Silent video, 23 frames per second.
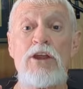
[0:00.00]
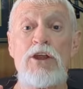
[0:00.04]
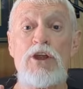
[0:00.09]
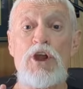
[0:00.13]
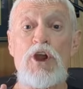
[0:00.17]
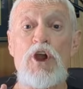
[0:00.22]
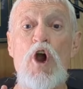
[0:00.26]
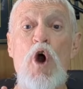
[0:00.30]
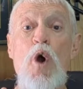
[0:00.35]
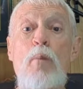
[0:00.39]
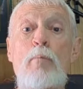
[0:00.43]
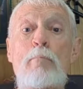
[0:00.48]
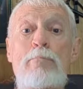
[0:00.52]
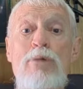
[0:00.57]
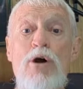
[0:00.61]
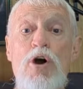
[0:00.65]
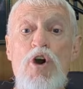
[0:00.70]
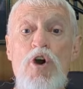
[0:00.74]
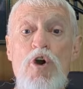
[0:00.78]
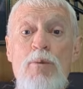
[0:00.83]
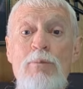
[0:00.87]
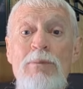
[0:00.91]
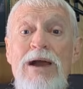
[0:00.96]
You go
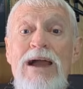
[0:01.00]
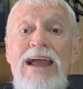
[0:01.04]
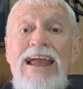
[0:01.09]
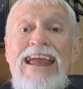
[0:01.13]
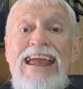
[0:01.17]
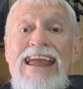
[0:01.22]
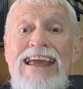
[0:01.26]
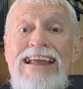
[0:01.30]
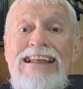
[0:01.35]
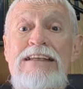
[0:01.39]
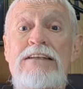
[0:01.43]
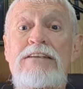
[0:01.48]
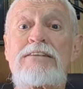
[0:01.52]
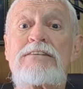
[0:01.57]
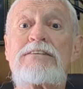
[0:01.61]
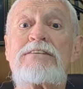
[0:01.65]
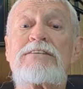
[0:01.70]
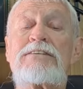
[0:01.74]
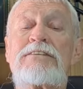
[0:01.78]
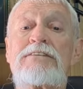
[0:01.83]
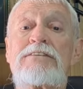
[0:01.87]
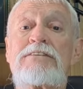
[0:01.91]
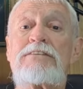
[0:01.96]
boom, hit,
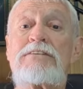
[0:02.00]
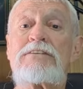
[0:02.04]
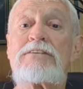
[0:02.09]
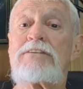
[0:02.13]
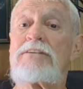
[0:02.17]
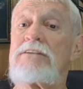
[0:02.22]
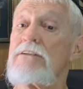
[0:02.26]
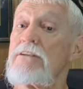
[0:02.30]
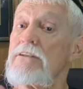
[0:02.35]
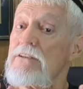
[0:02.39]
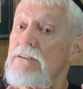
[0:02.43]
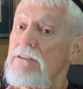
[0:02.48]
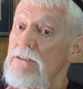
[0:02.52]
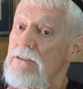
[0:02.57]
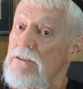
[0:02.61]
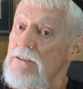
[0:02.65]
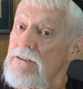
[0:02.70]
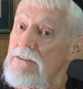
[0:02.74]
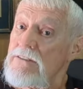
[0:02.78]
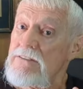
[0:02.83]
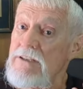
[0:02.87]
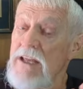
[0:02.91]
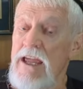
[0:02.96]

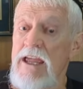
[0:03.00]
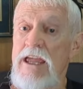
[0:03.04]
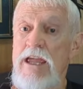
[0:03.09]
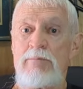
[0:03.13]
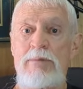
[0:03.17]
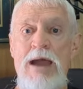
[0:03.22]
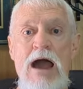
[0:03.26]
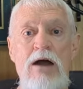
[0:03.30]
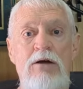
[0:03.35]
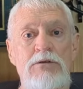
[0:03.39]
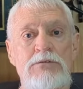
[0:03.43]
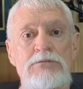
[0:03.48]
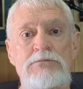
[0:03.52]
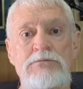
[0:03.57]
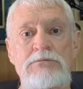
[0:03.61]
take him out.